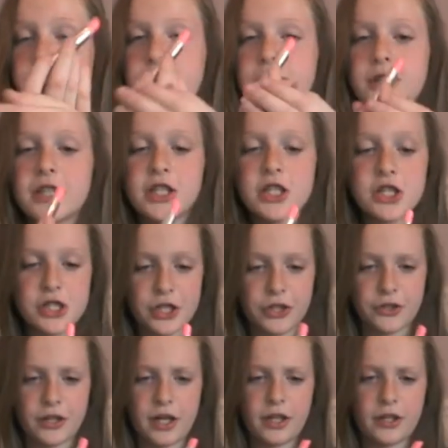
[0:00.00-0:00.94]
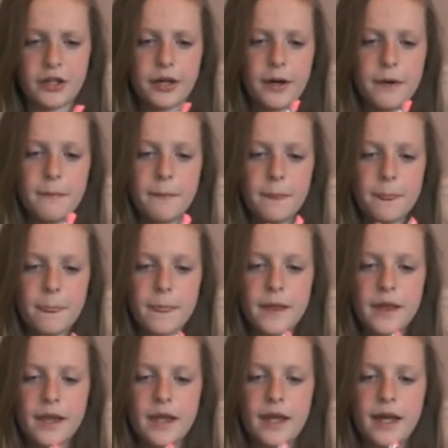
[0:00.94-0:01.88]
a really sheer color,
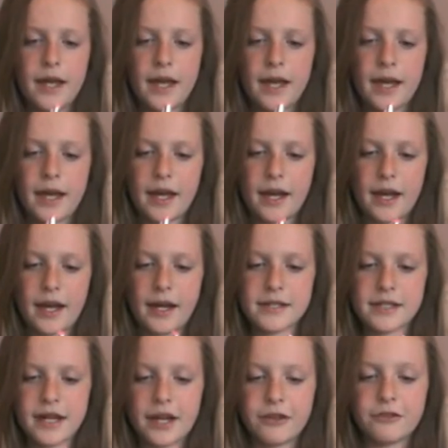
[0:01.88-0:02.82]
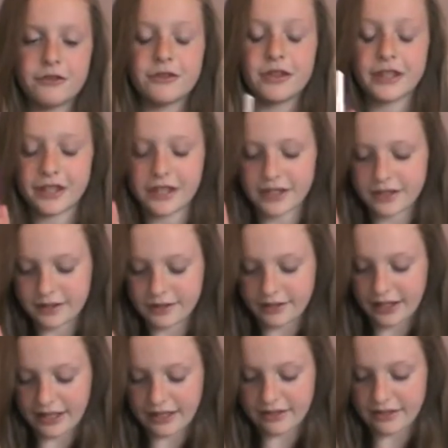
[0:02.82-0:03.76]
and I really
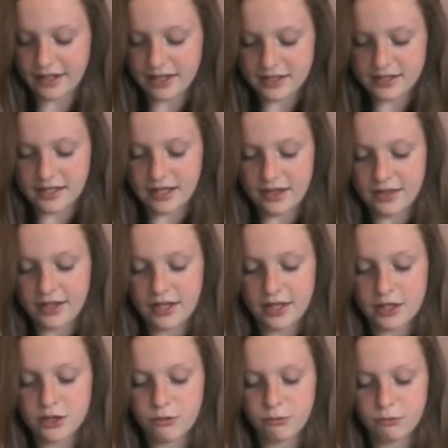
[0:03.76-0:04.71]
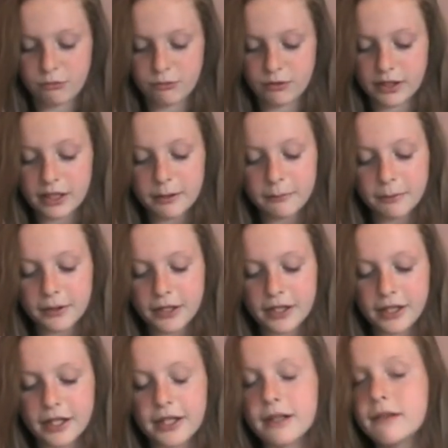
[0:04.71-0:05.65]
like this. I think it's really
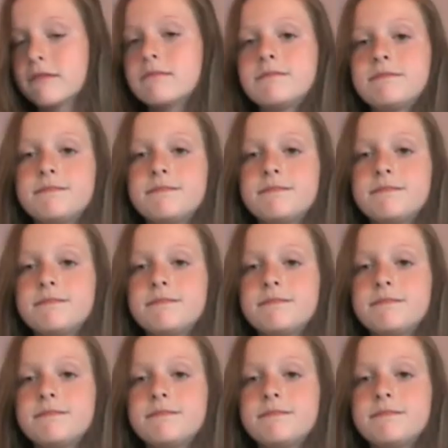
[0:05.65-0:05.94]
pretty.